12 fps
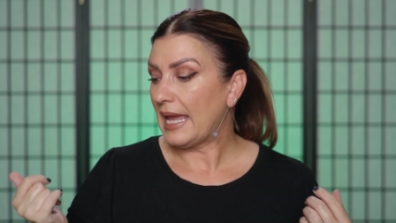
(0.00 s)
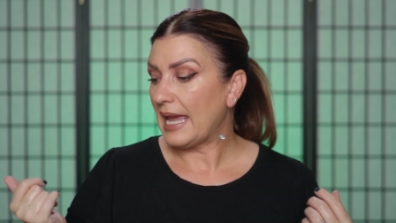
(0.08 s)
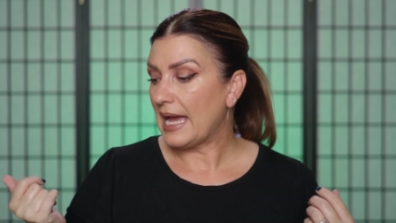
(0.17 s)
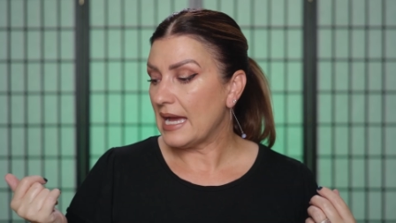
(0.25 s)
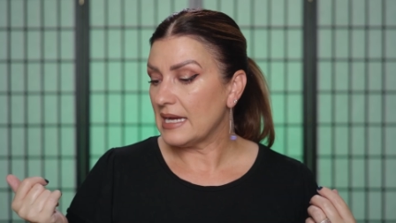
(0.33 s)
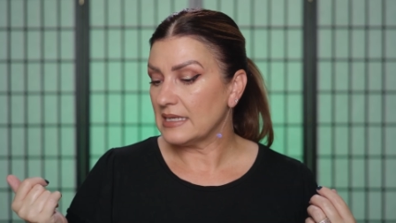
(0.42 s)

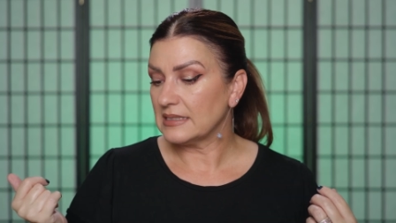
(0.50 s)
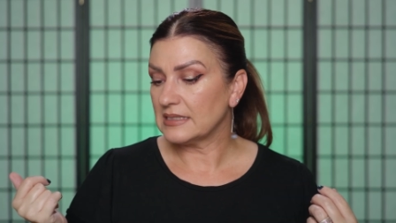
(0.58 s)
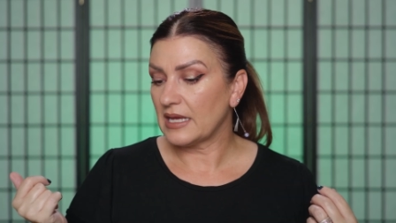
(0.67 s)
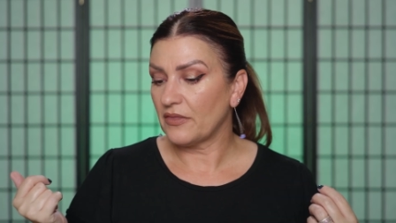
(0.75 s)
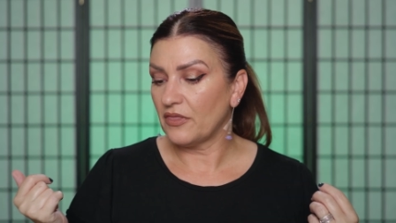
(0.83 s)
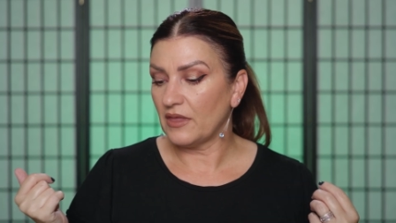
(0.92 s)

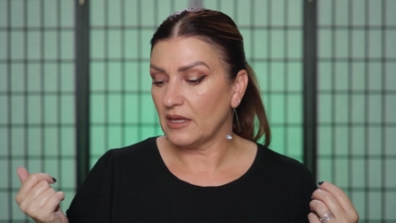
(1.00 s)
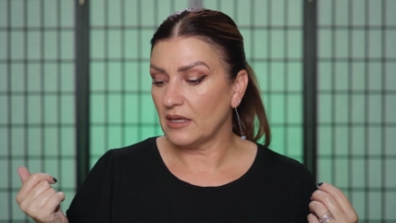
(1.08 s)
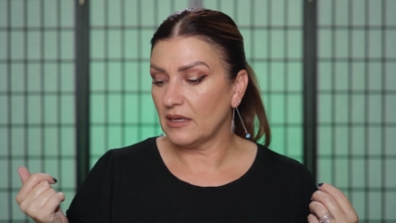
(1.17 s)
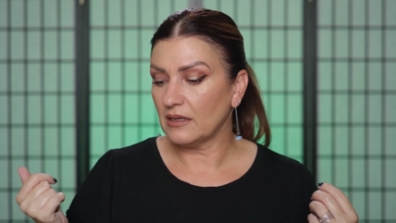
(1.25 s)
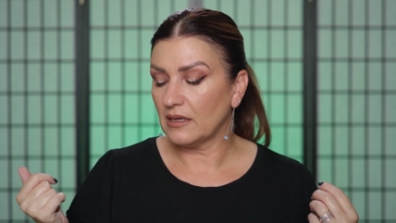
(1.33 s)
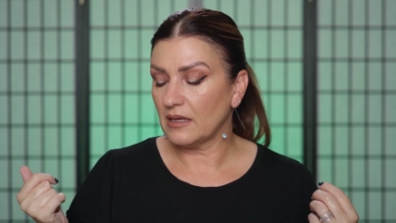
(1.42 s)
And
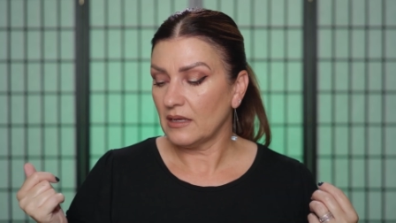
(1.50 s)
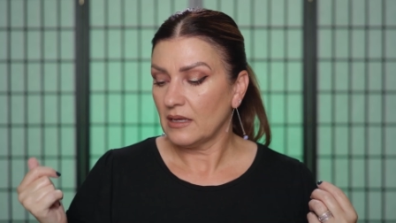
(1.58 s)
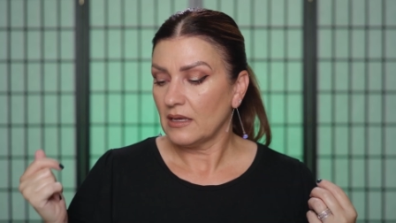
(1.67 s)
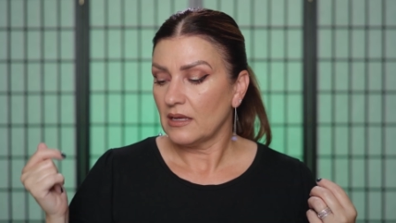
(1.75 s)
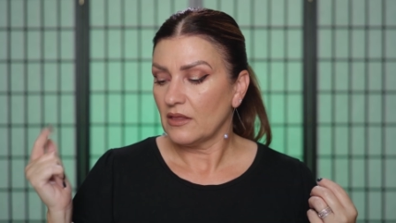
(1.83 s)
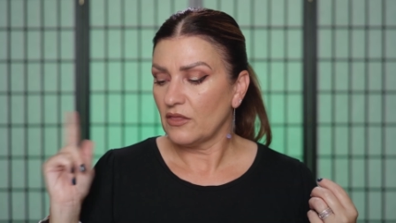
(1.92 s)
then
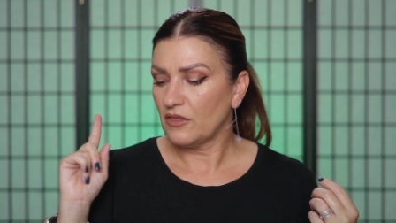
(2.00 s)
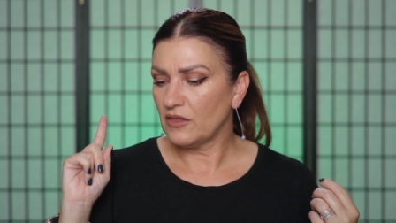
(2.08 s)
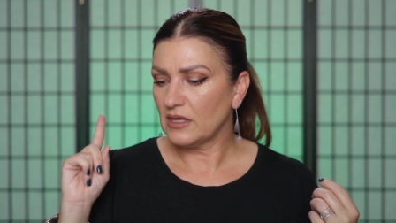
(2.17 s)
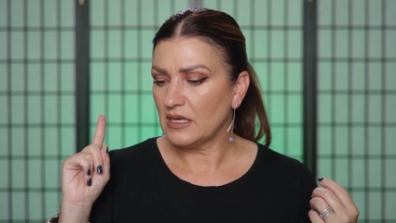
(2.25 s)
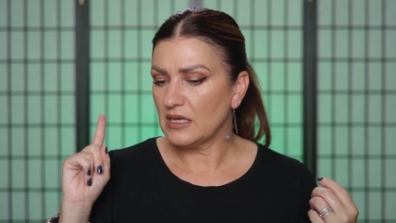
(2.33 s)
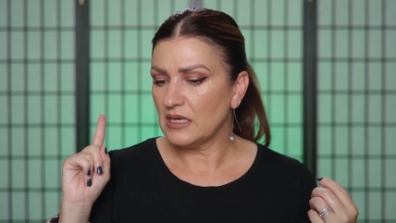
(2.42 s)

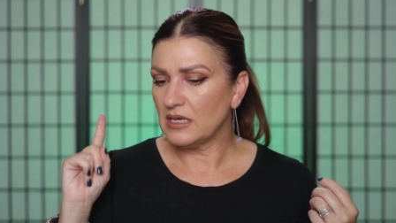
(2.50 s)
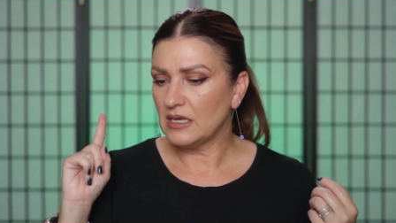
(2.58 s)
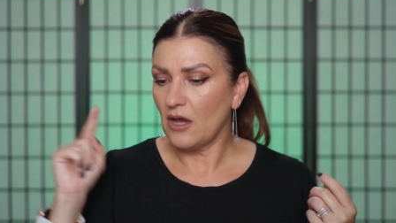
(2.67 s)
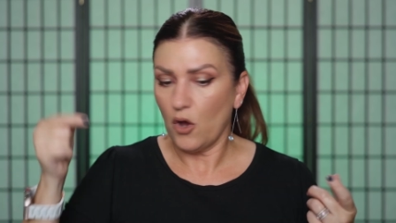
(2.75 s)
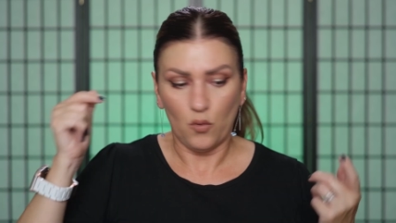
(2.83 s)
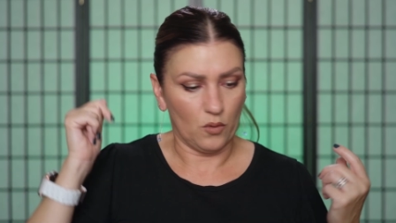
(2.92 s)

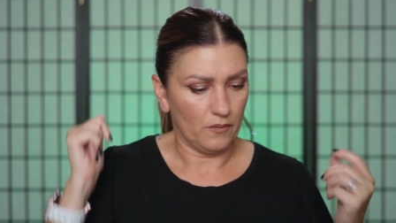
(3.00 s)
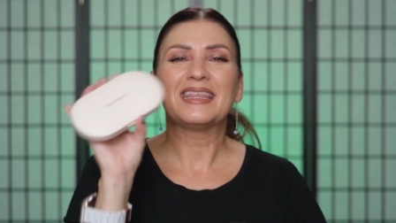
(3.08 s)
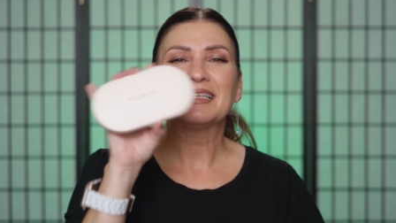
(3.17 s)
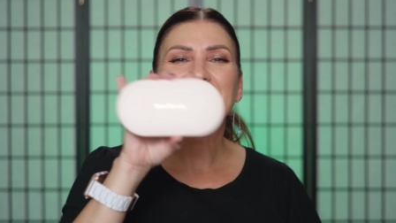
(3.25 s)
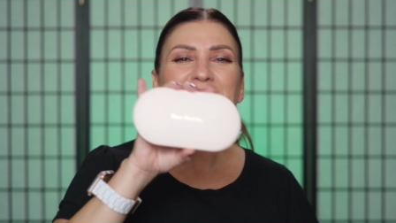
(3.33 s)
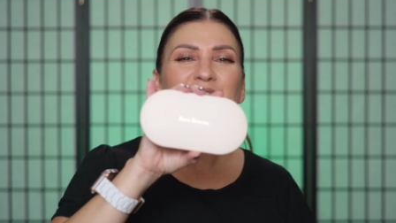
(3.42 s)
the, oh,
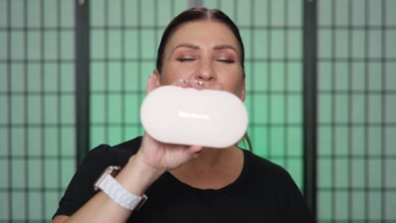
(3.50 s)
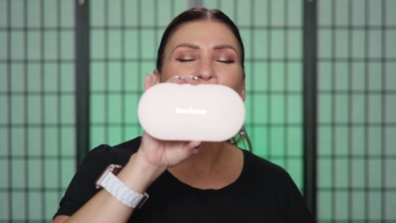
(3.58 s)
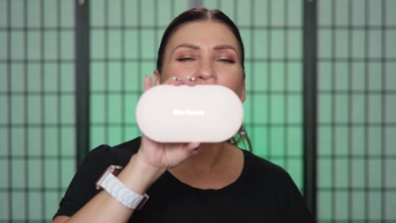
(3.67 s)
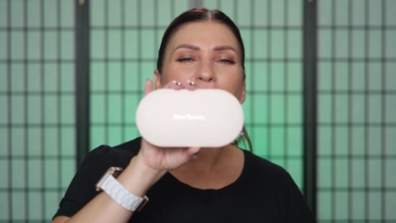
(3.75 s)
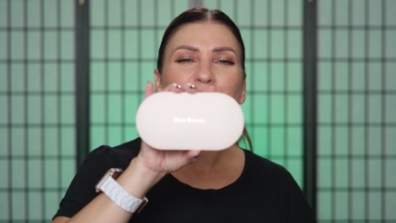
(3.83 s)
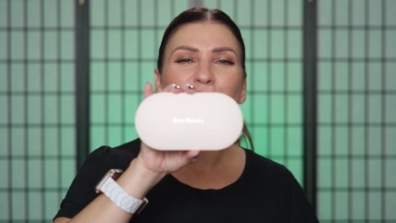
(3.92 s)
this is the
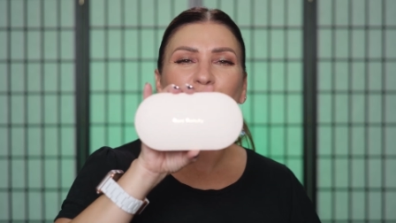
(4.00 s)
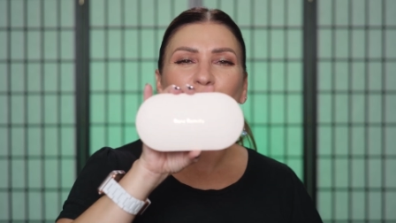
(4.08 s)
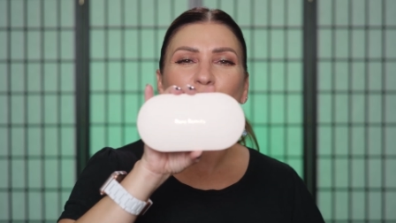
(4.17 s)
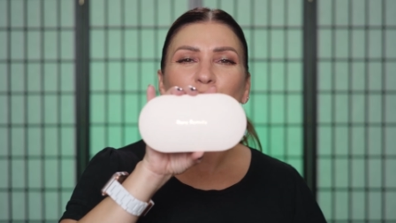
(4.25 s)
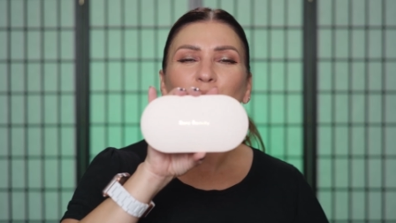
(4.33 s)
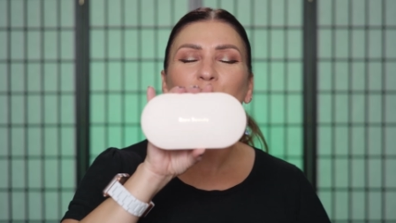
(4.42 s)
Blot and
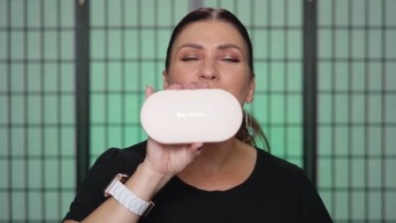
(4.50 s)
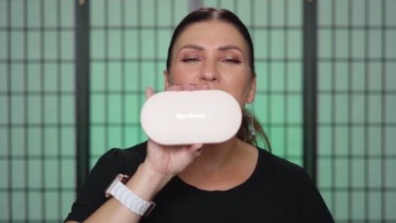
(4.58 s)
Glow.